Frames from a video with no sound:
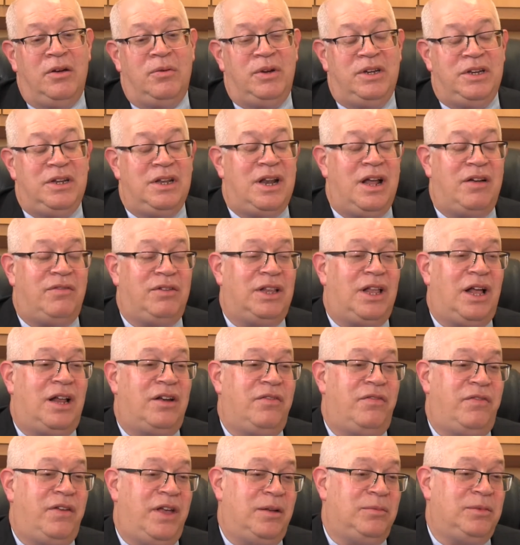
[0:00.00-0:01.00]
We did have a lot
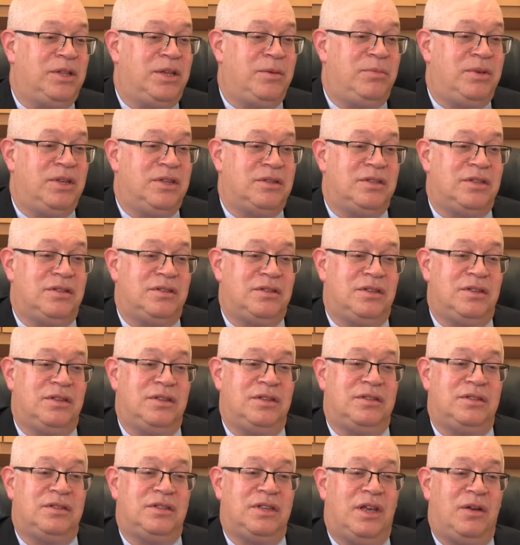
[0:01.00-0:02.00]
of family
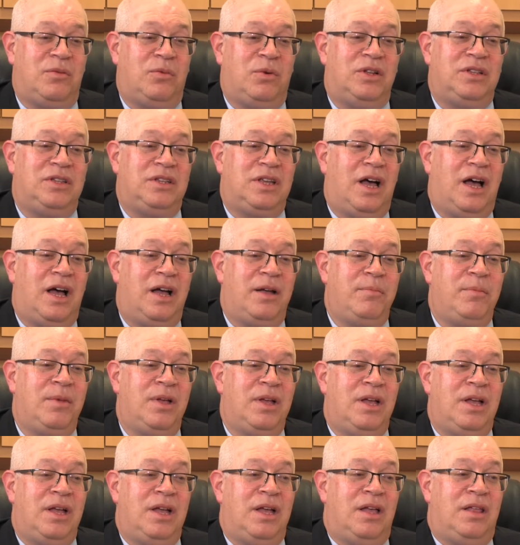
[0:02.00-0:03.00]
businesses at one time
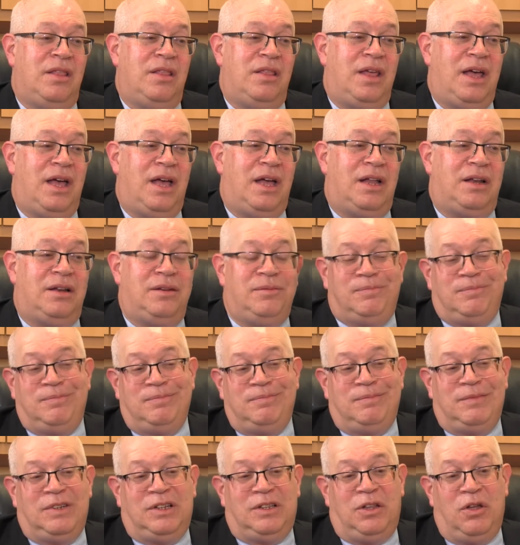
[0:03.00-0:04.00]
that
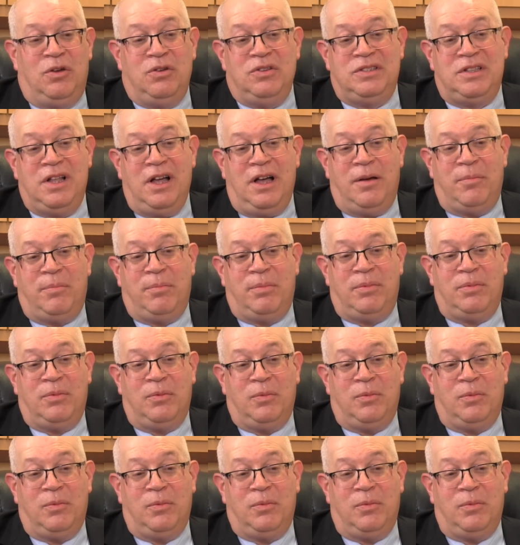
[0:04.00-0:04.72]
closed up.